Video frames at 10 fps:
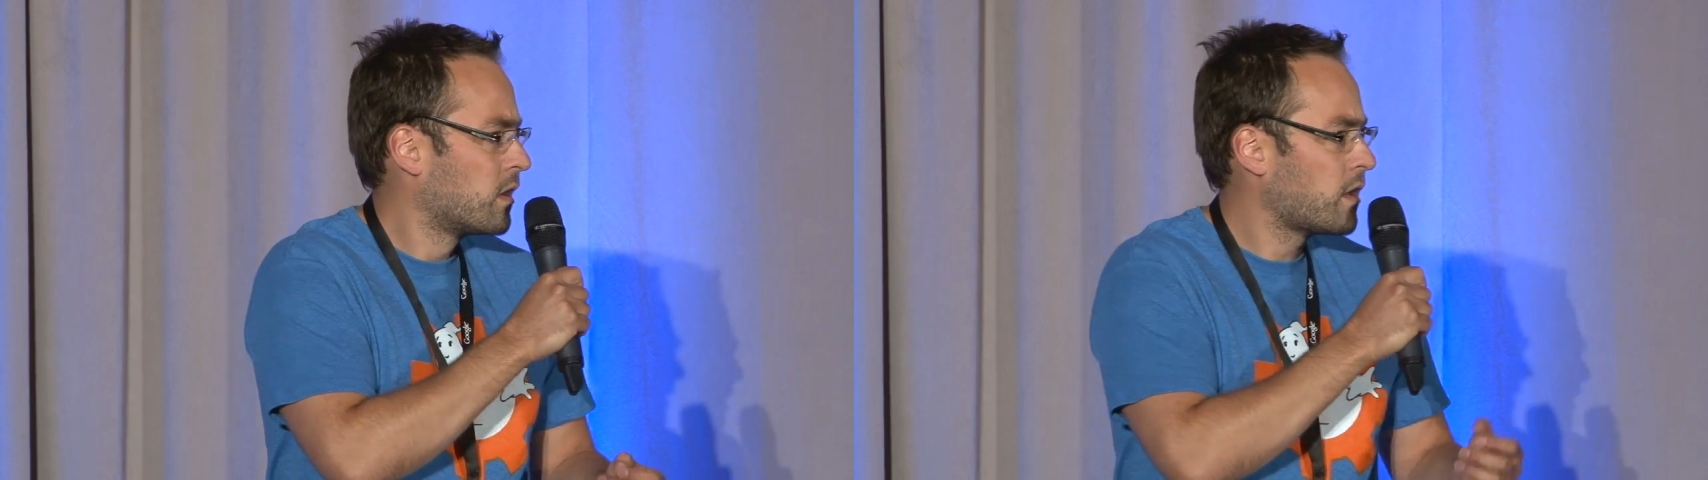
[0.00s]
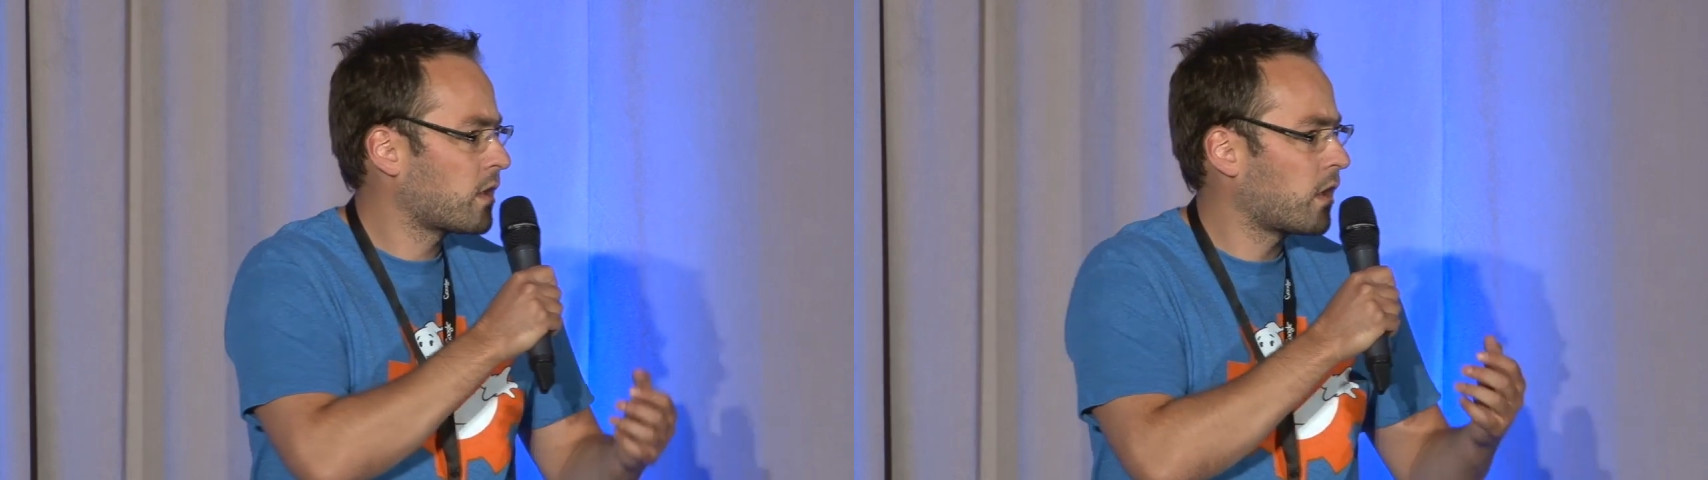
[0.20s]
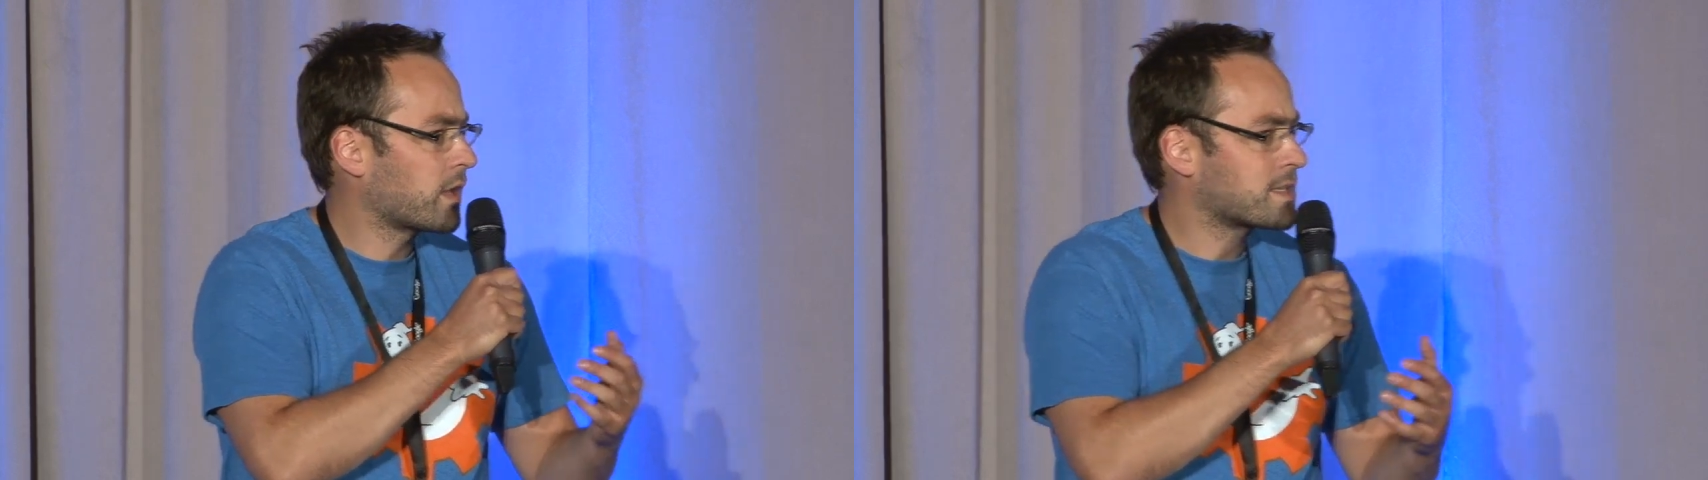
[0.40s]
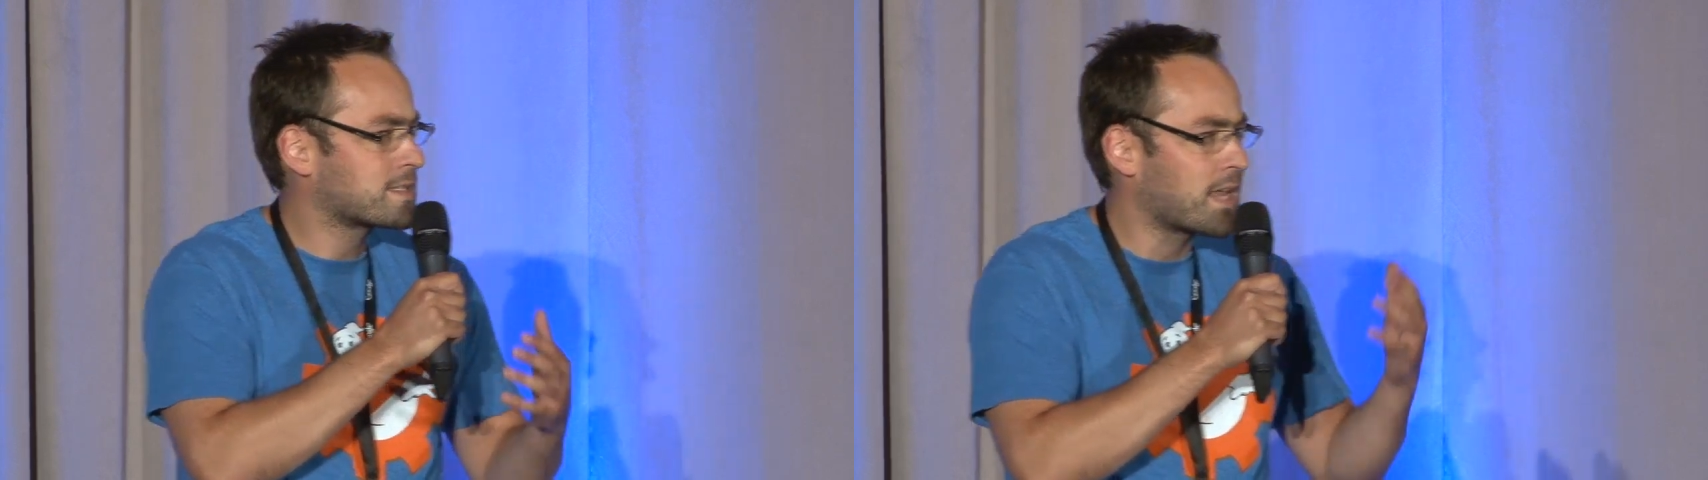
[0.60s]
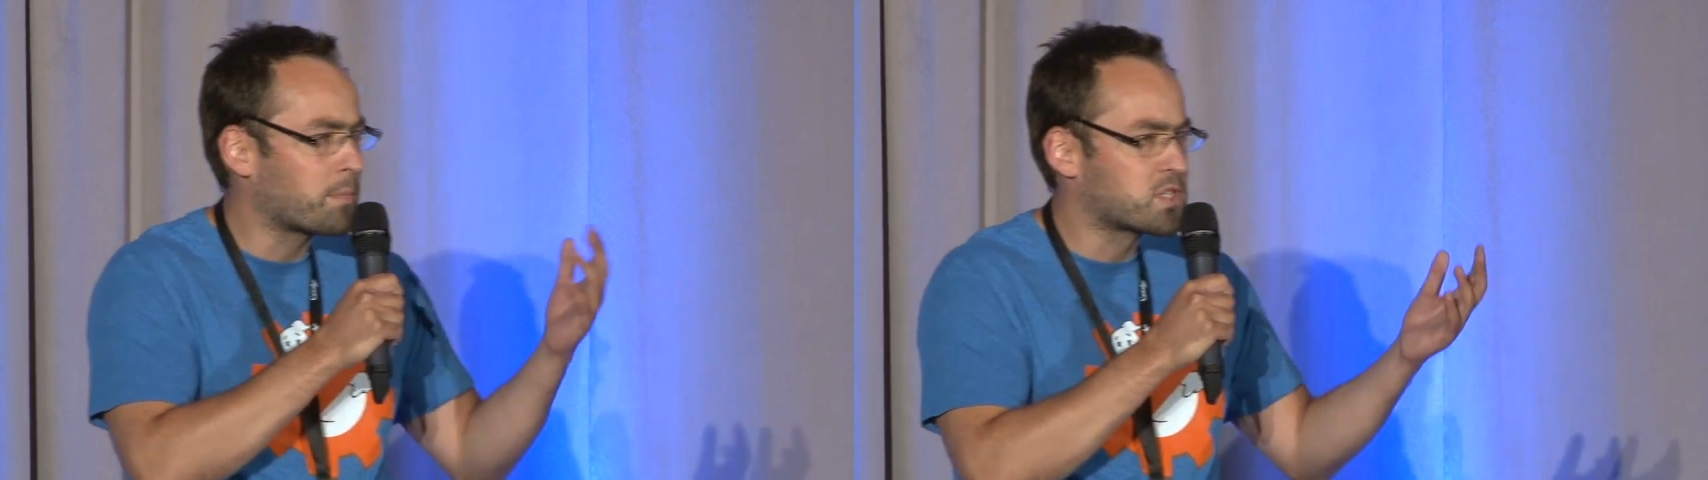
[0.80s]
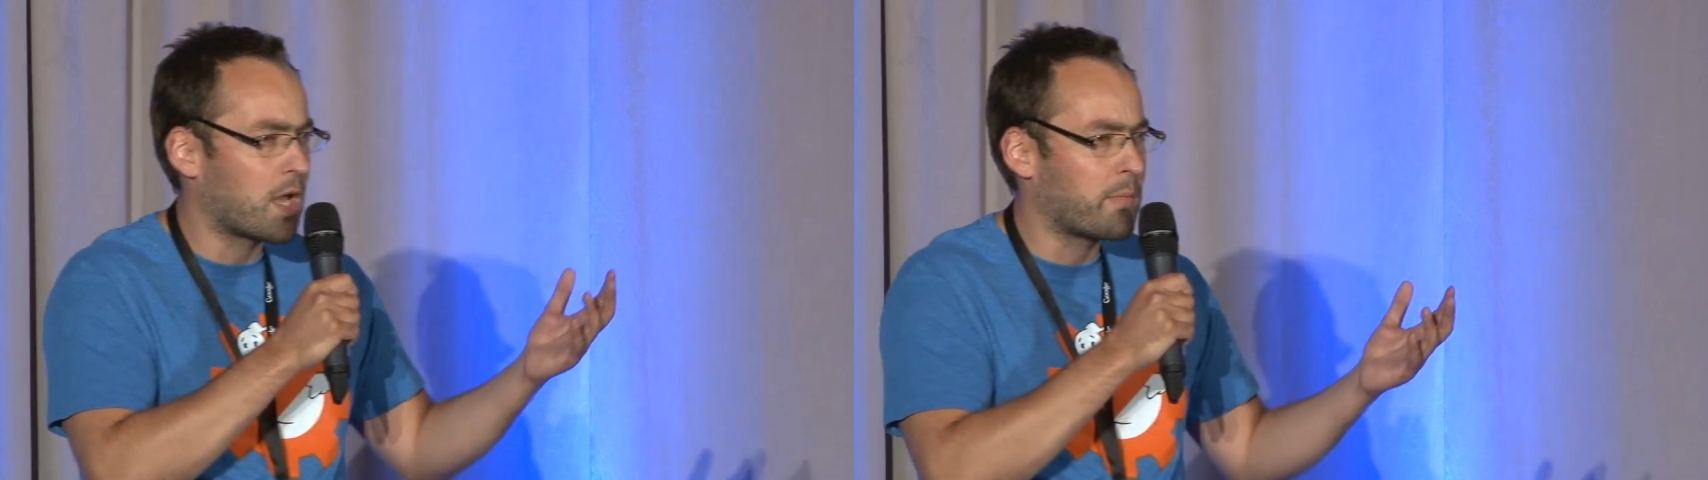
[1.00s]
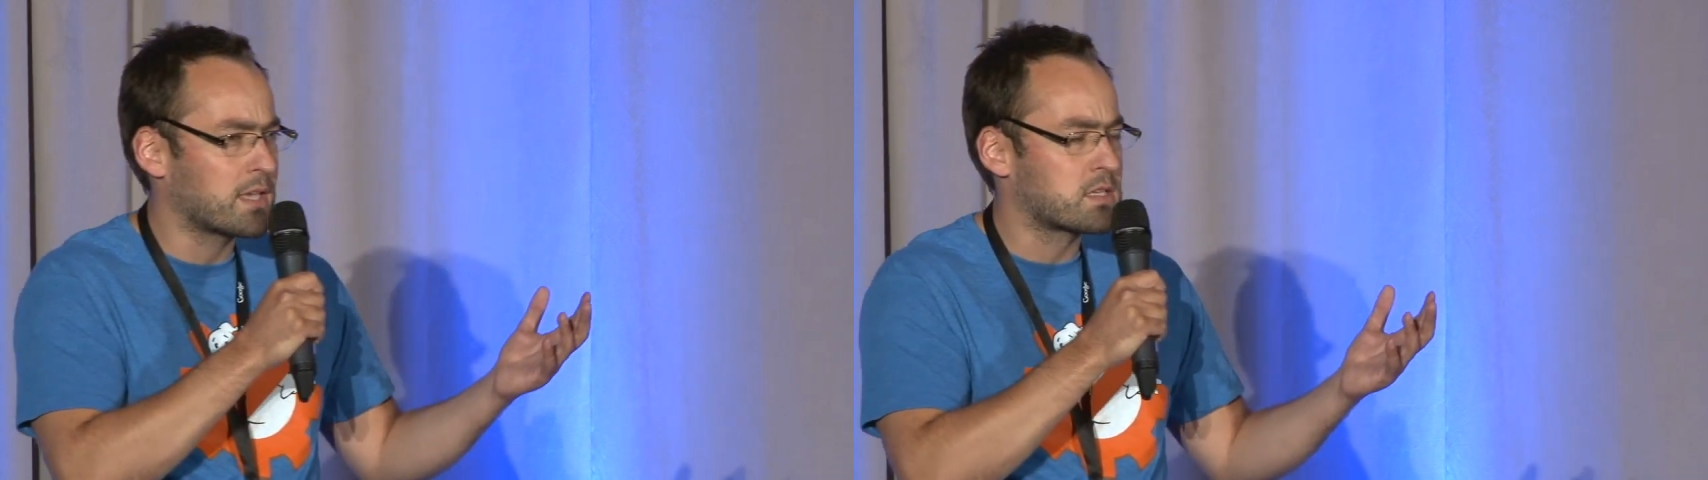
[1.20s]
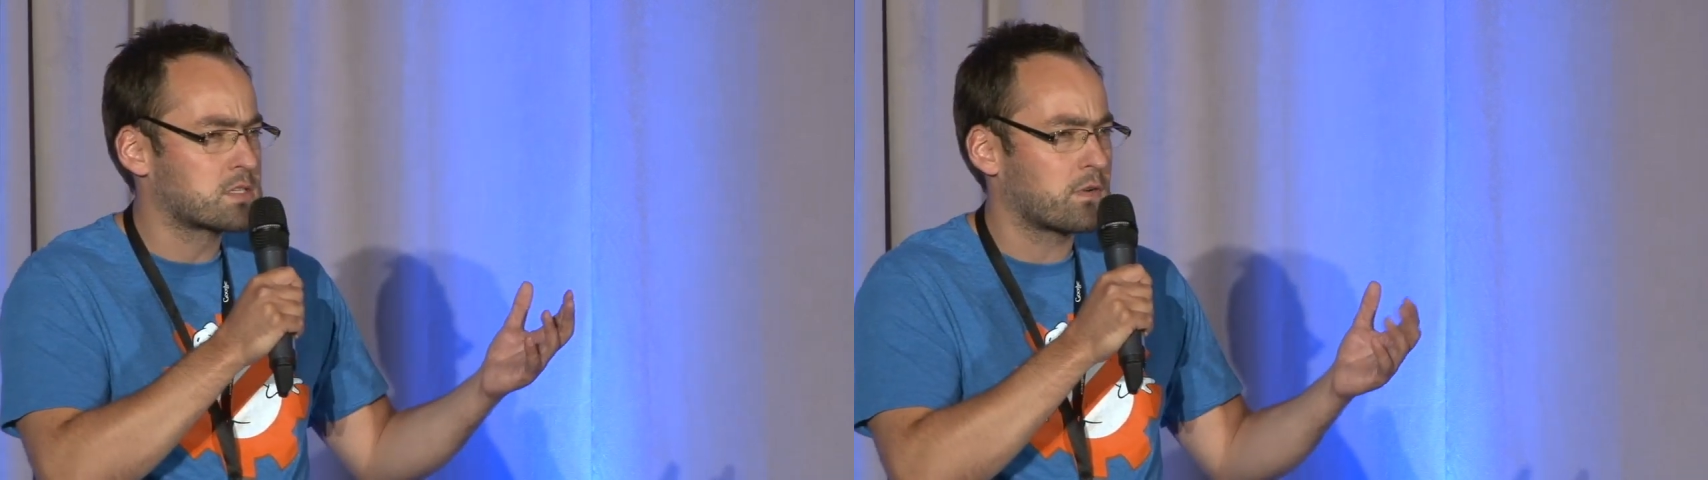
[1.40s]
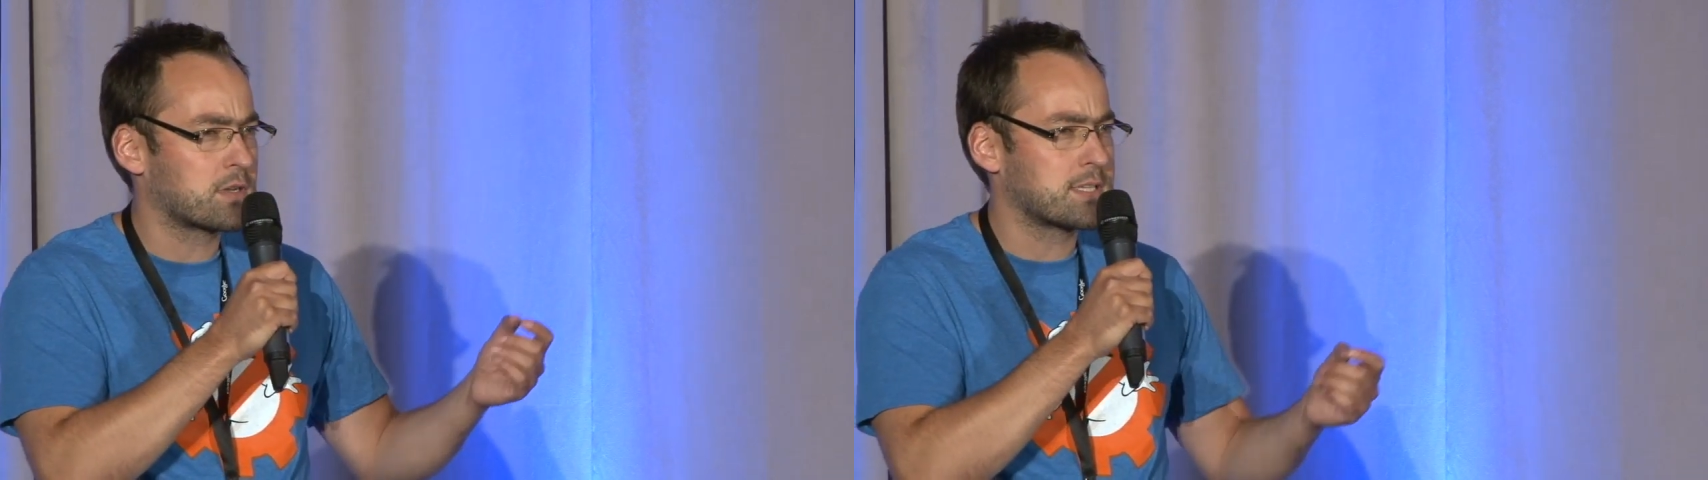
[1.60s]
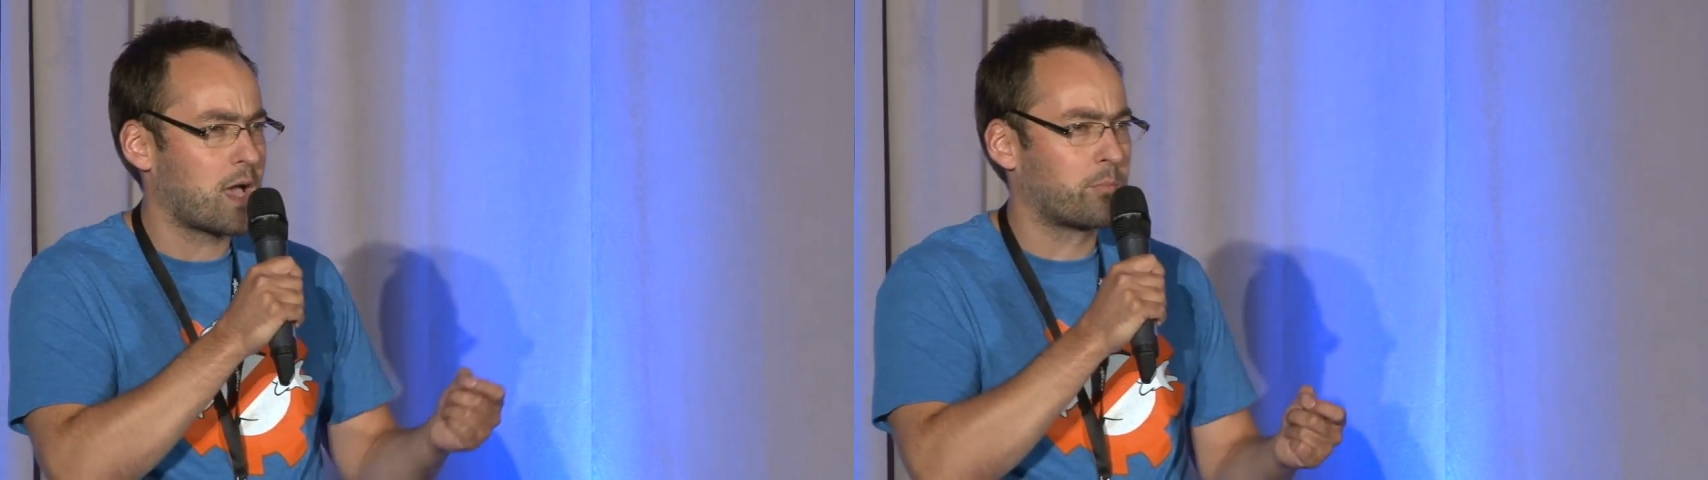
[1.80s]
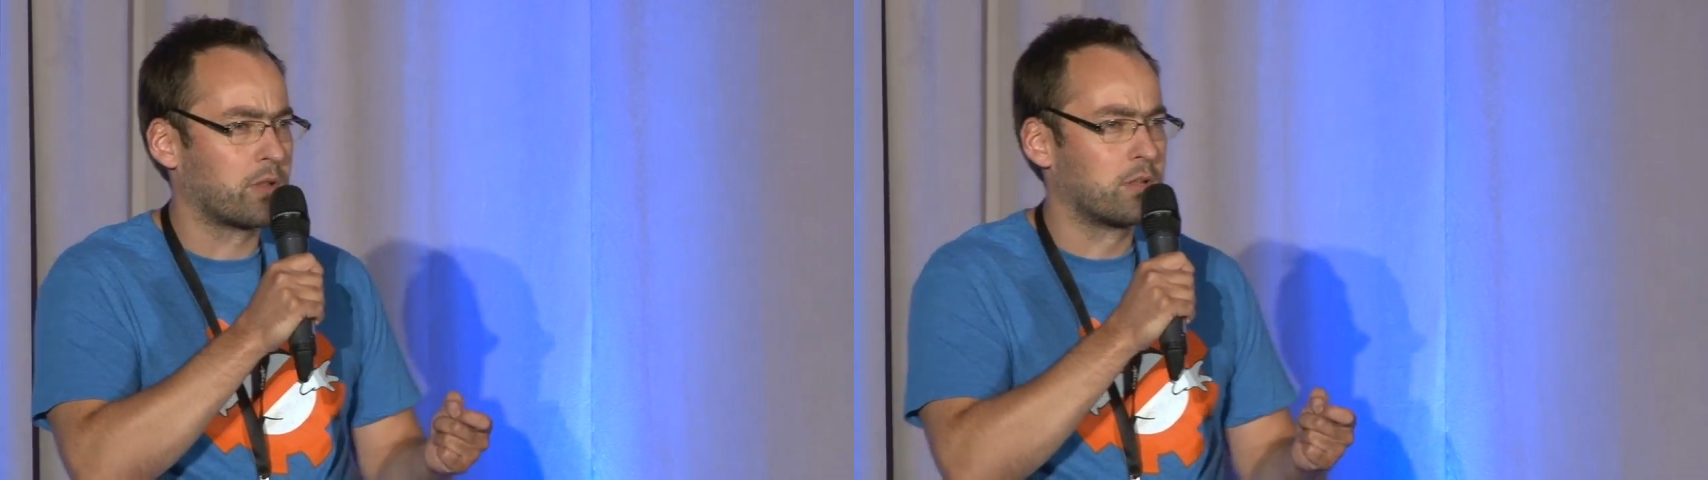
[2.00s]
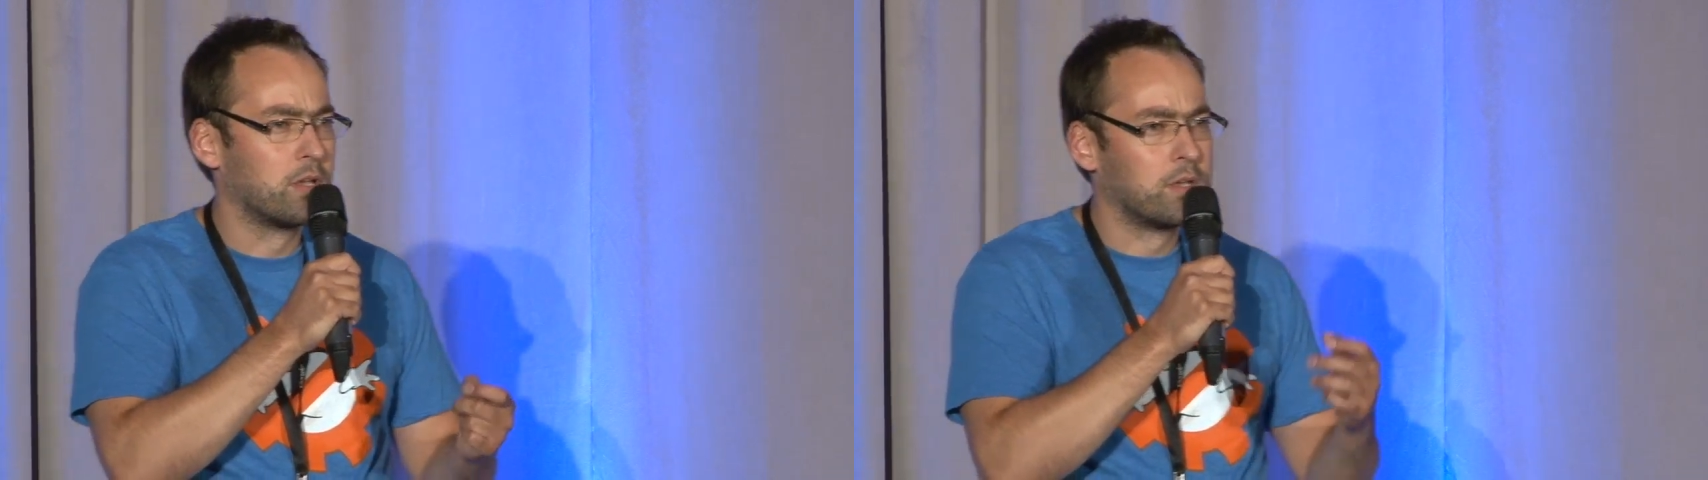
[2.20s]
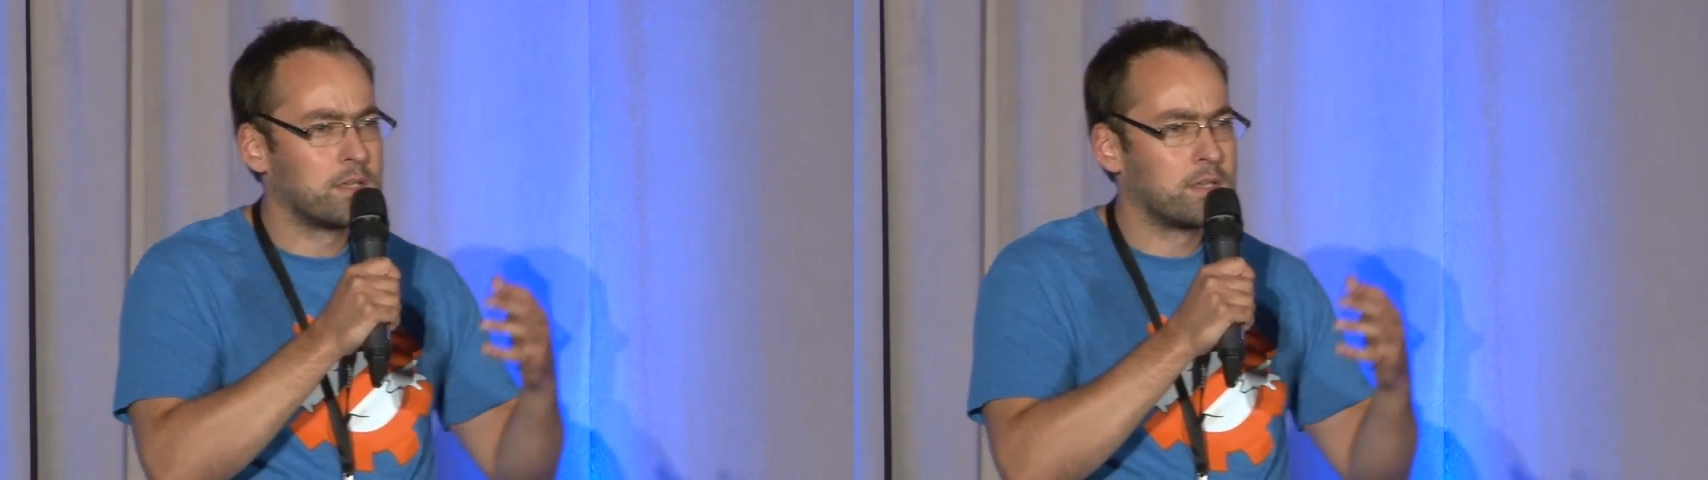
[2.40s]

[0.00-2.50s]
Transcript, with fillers: not unlike a Snapchat message, for example,